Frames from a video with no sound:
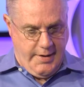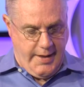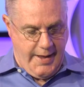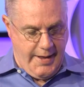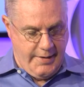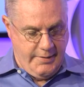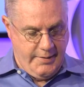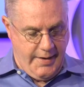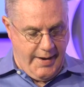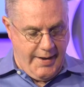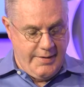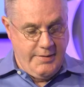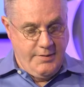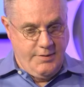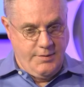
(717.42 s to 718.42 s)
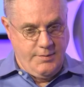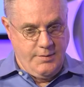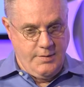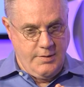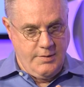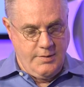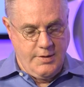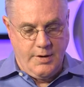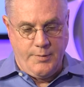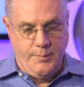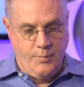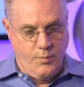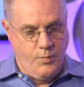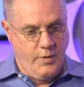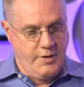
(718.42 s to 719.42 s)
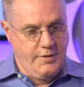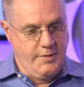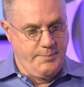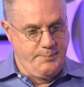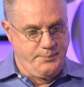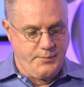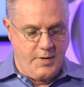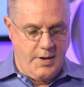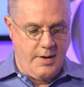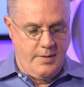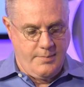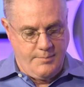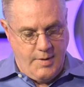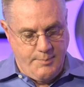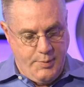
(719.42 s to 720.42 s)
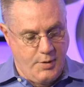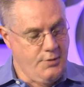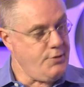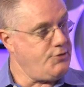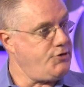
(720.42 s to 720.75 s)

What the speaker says: And one of the my partner